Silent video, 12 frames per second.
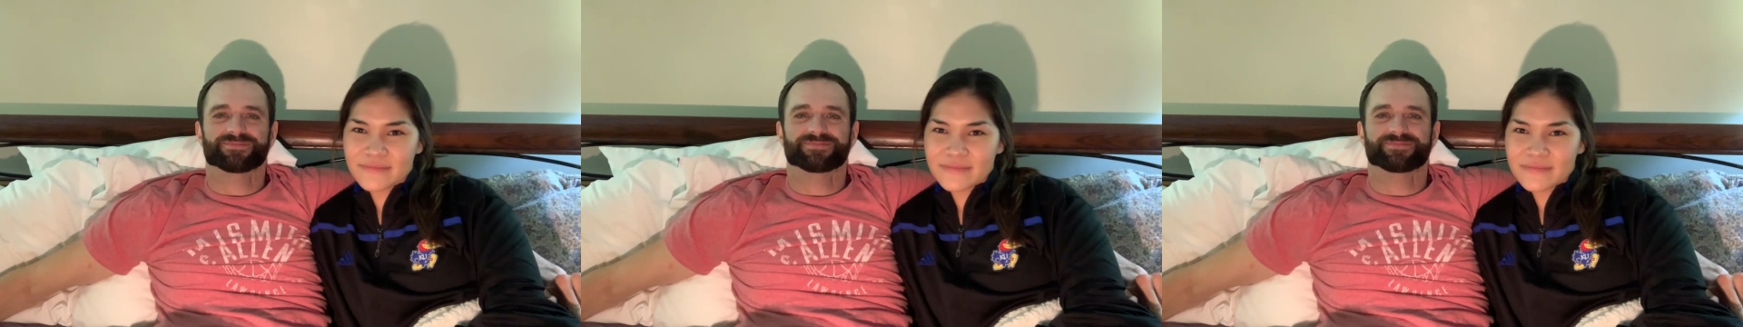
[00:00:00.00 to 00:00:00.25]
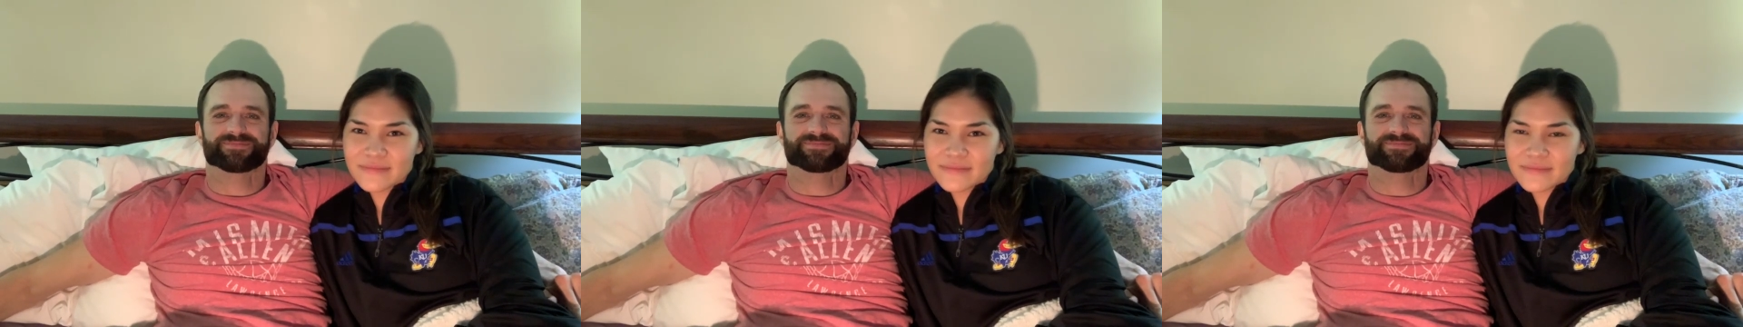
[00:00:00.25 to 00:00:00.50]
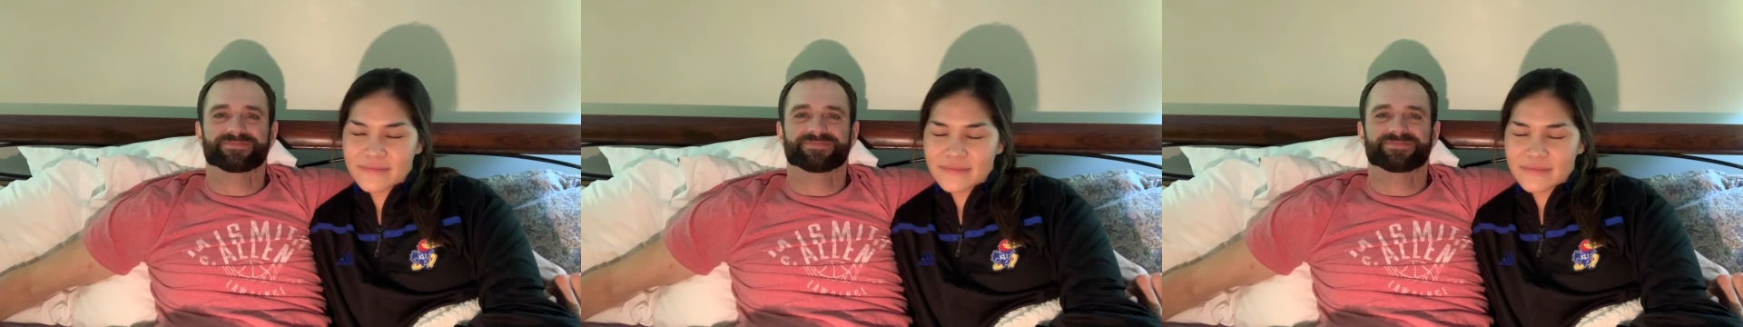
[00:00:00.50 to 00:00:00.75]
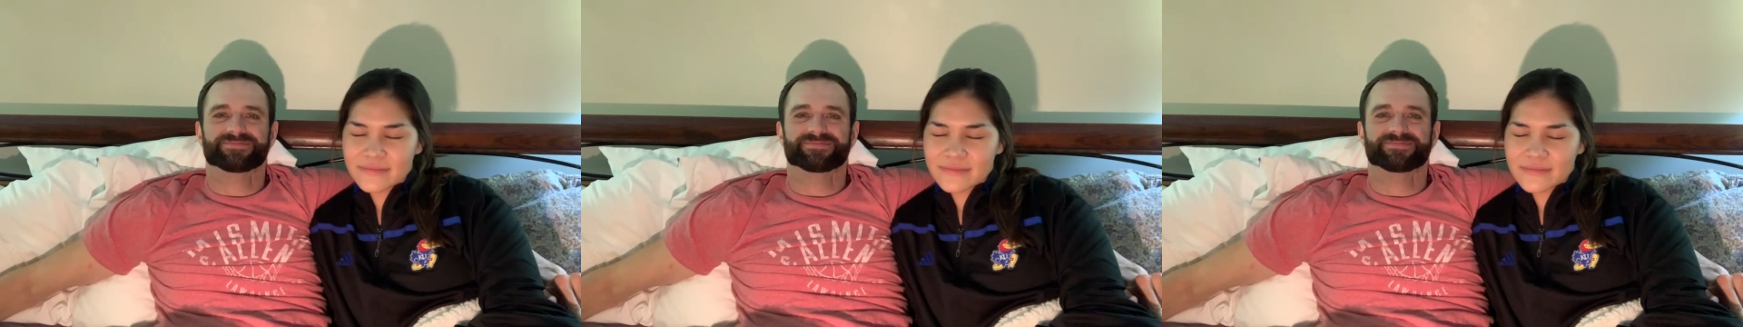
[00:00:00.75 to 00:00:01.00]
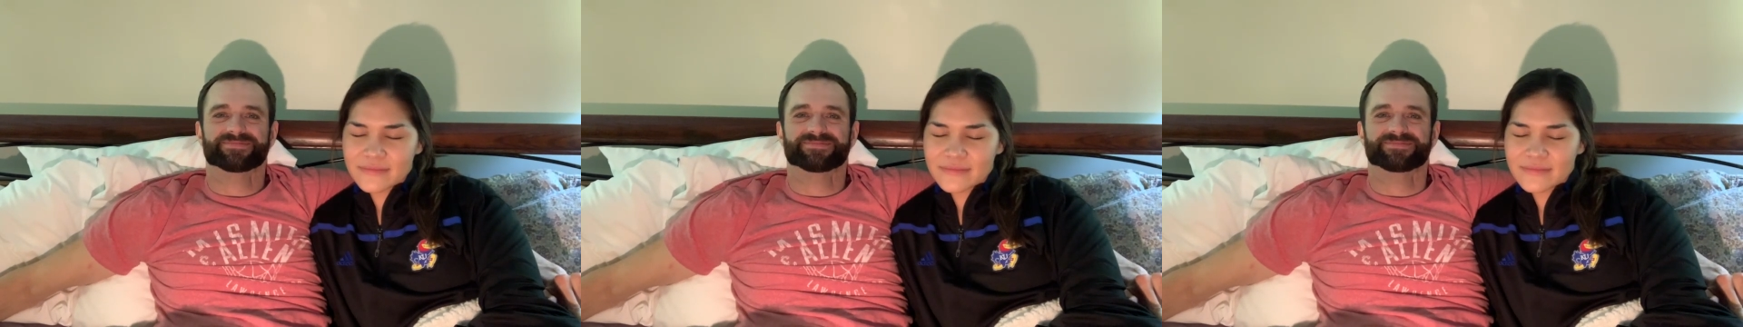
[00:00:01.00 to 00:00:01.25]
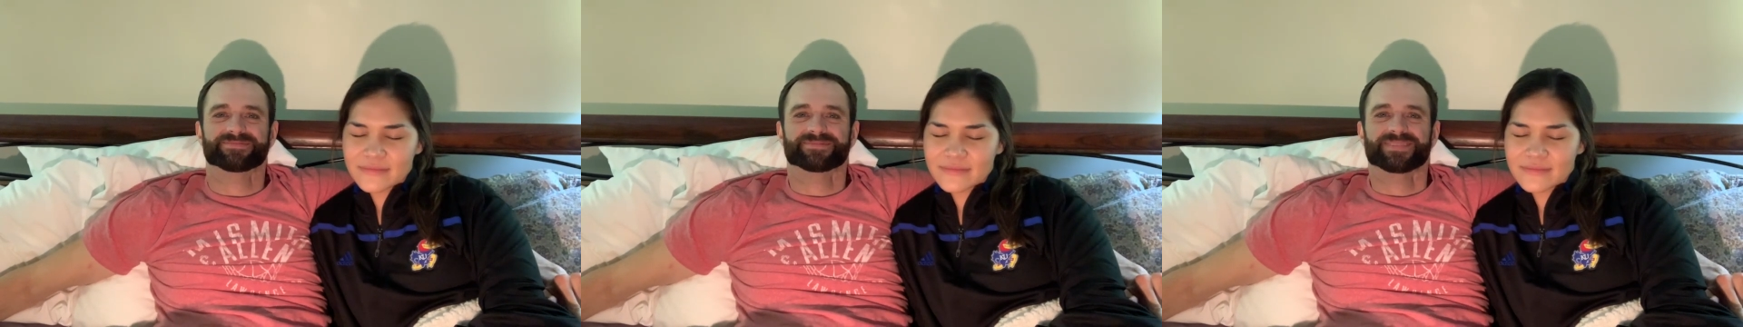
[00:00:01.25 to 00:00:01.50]

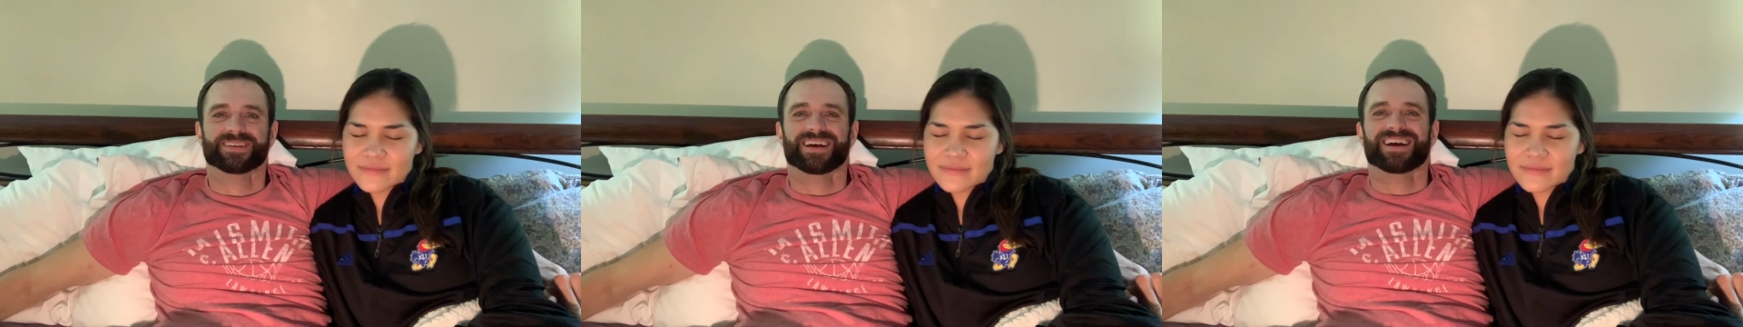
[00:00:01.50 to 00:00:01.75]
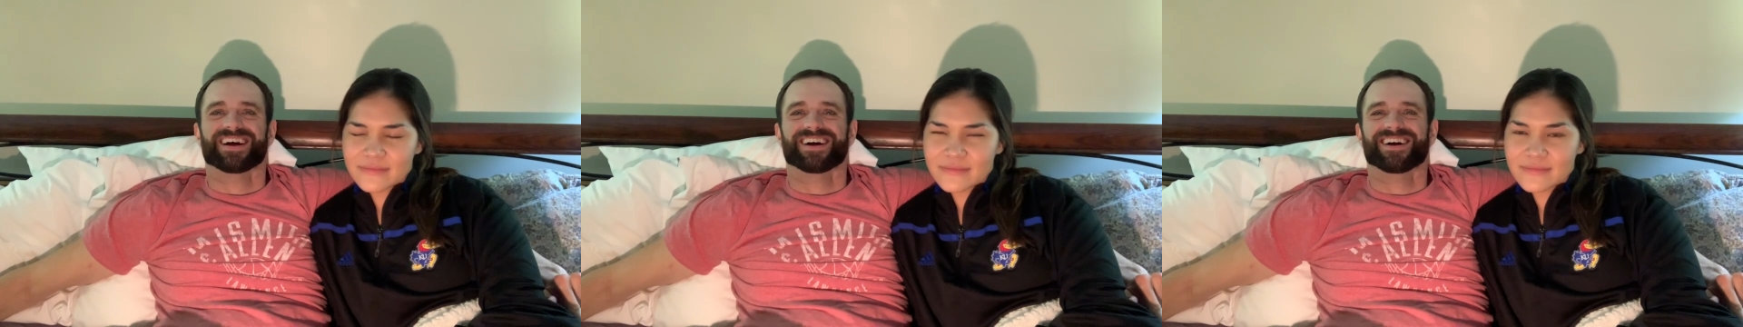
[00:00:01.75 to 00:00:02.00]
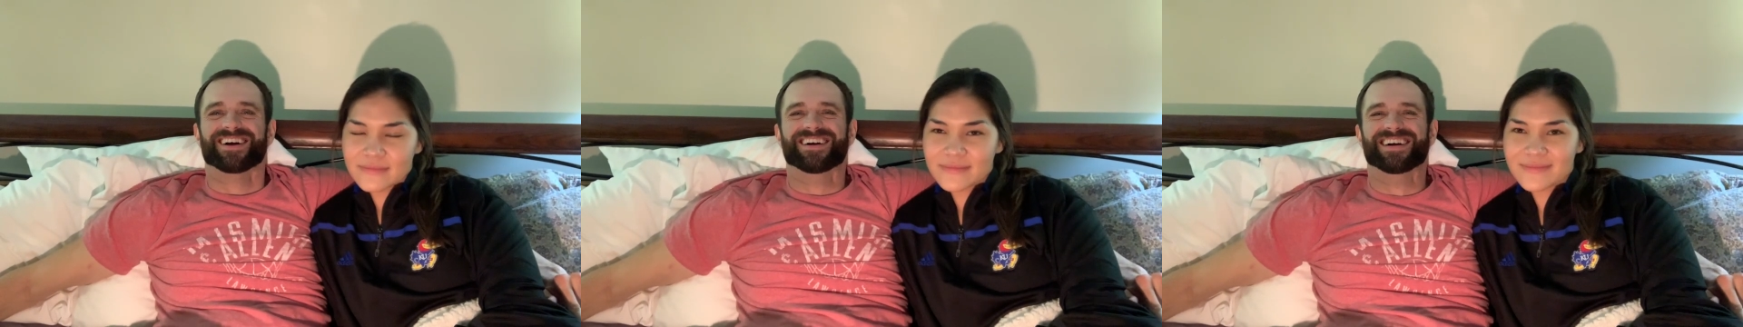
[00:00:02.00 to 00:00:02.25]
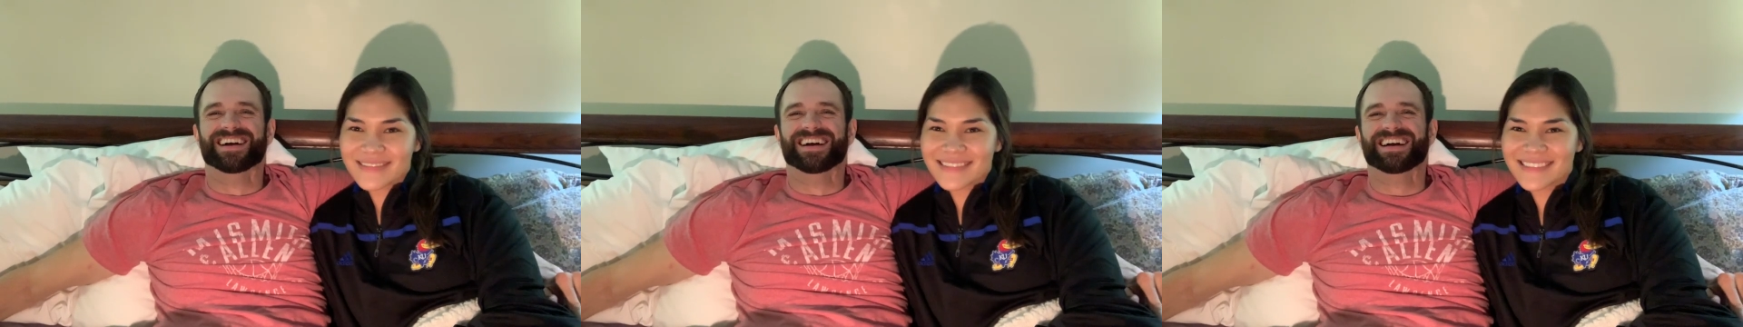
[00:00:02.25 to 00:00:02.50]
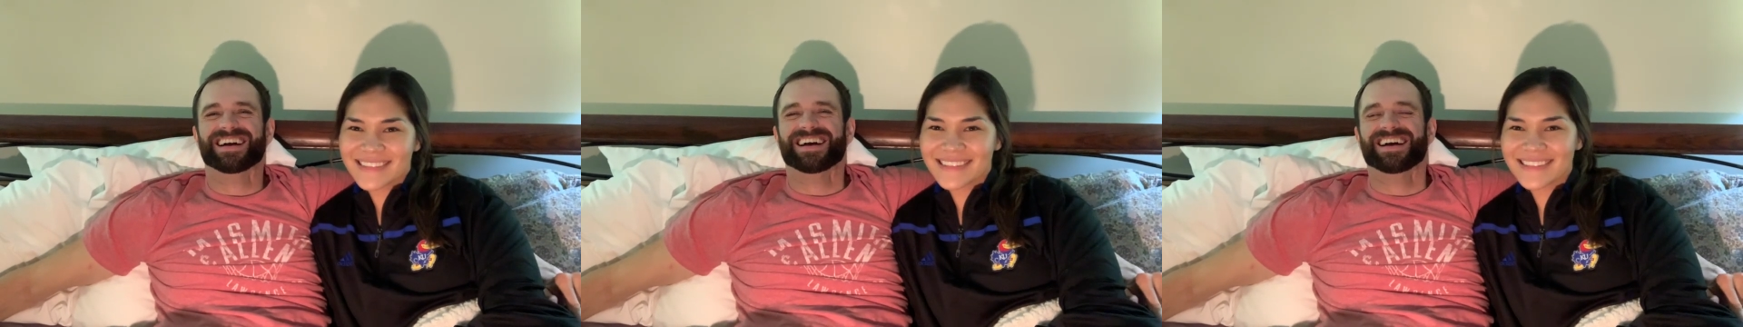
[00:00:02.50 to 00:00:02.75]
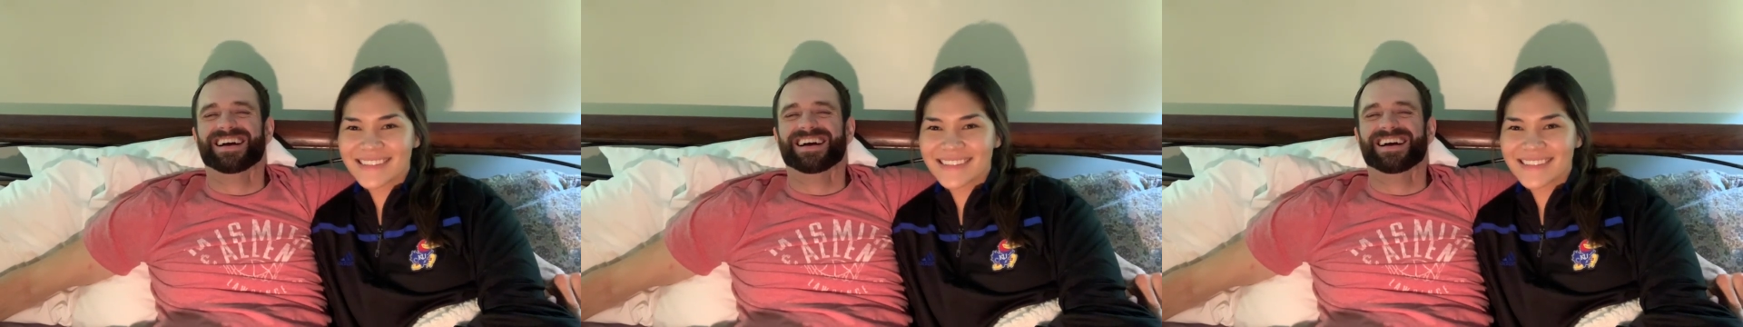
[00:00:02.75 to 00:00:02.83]
(no one is talking)